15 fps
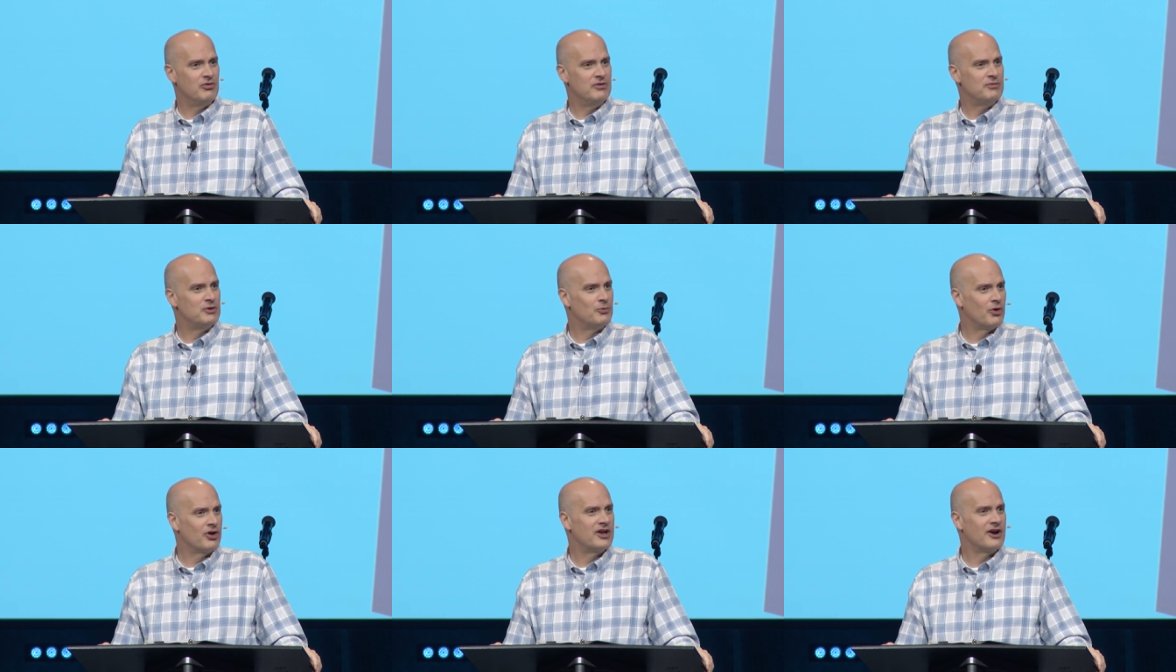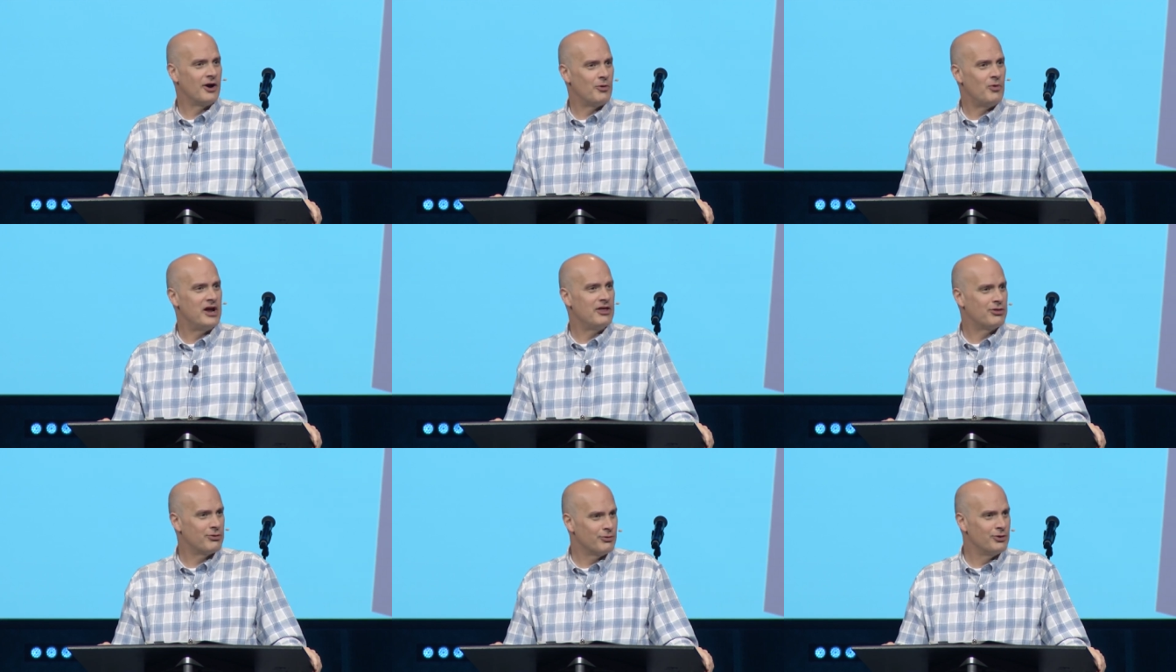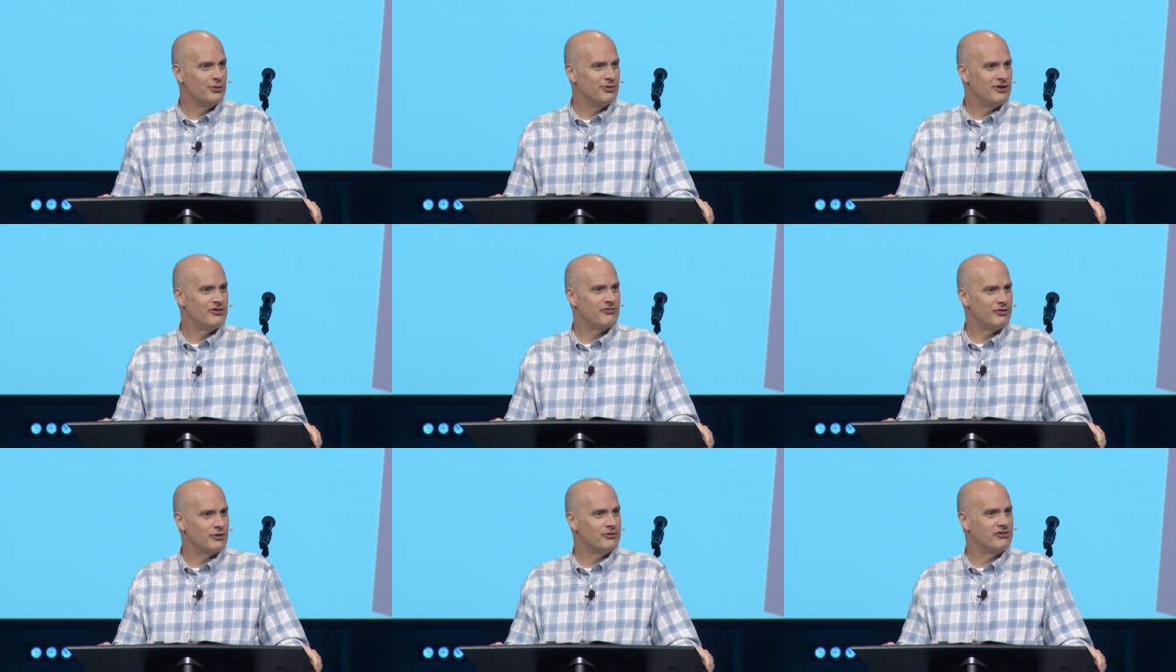we've been working our way through in this
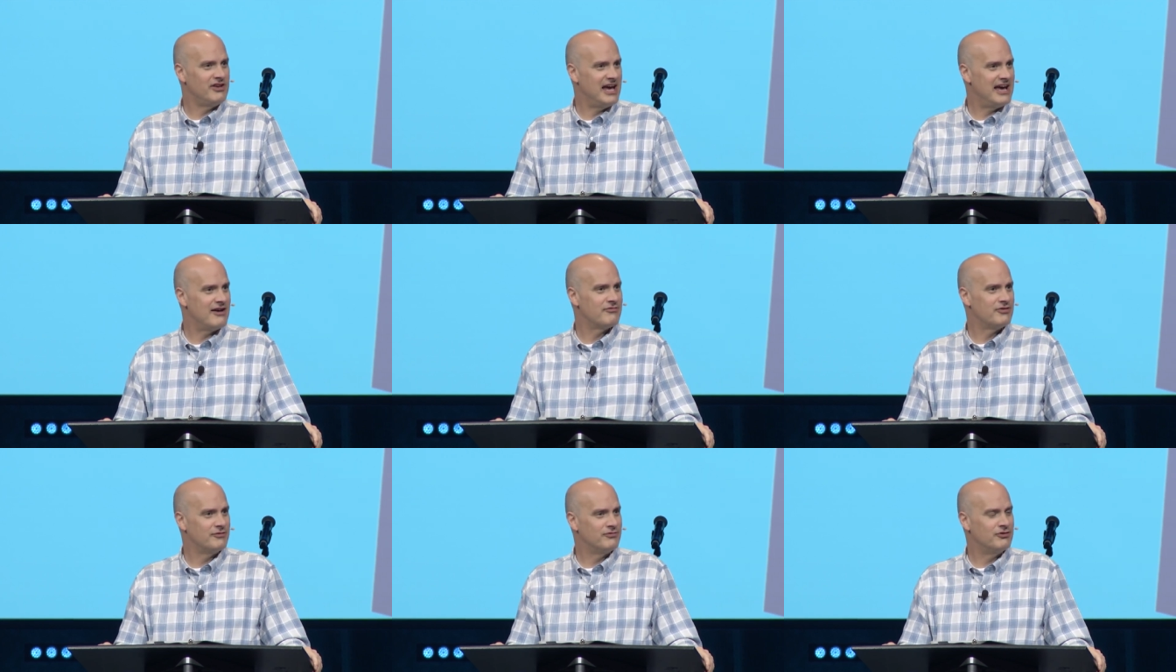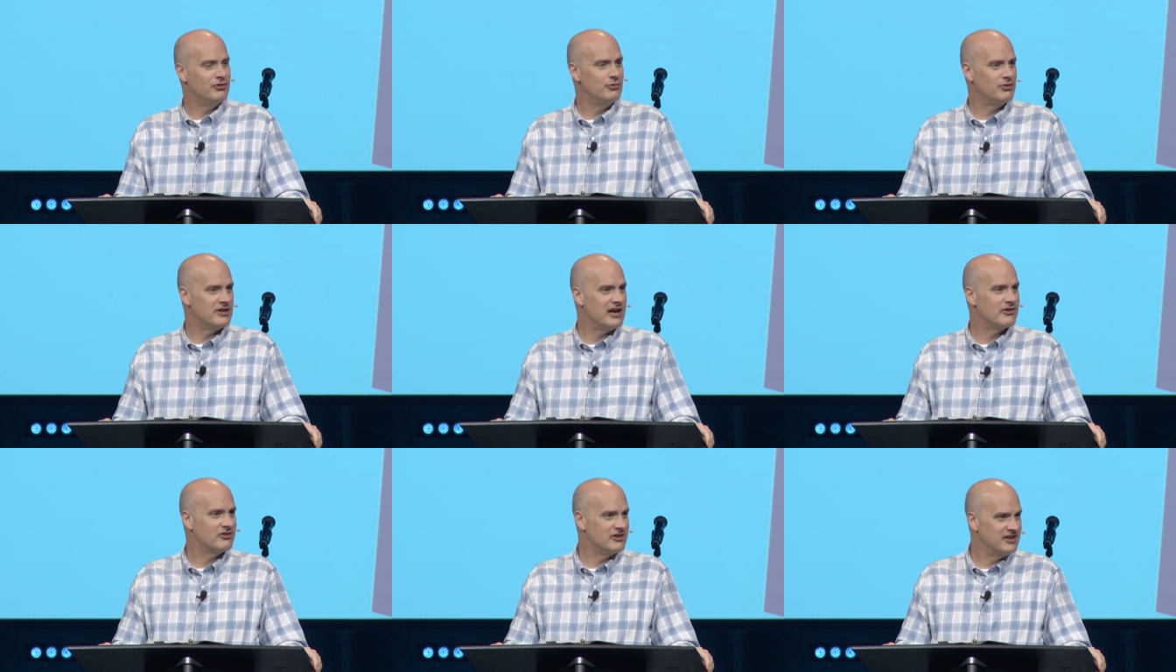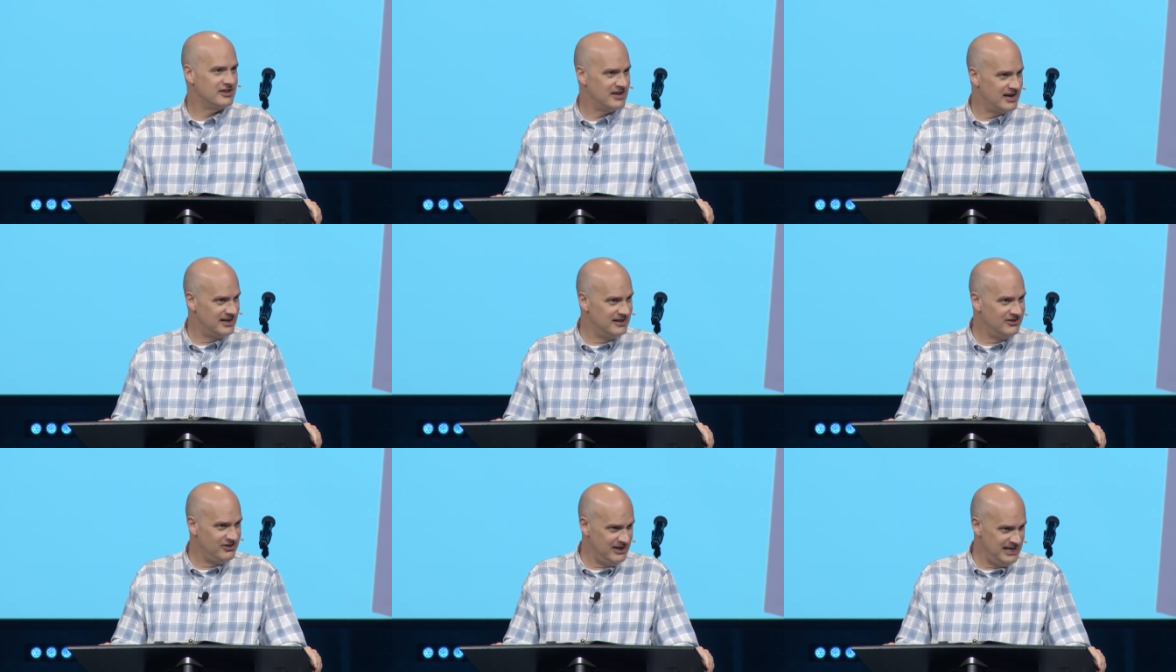first half of two thousand
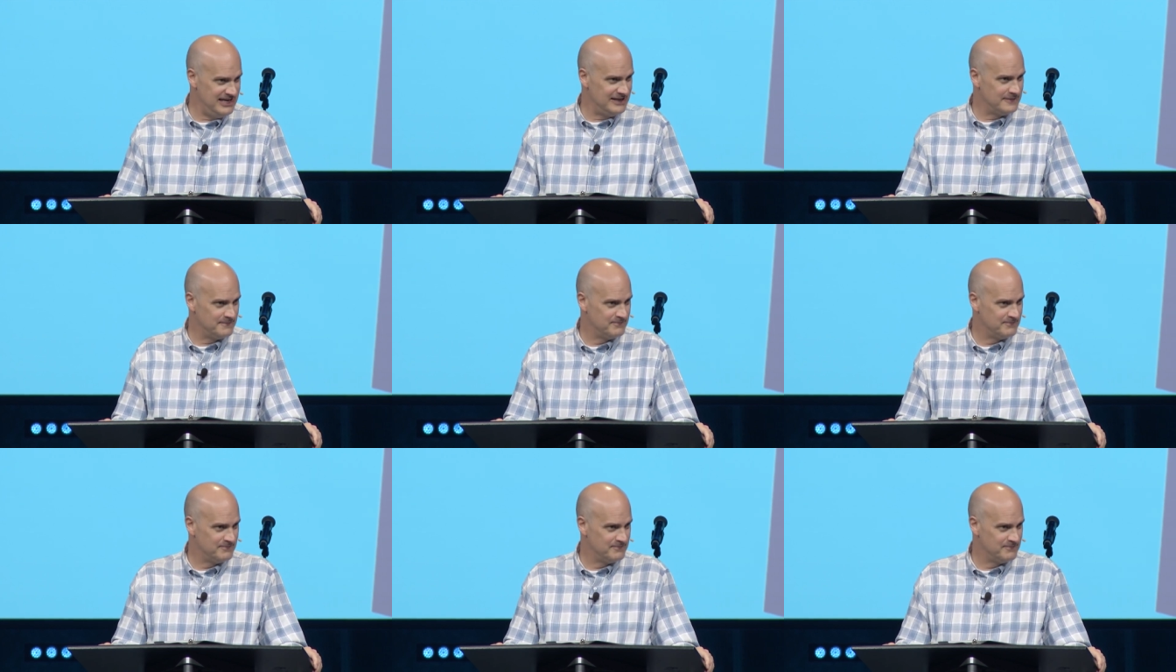nineteen.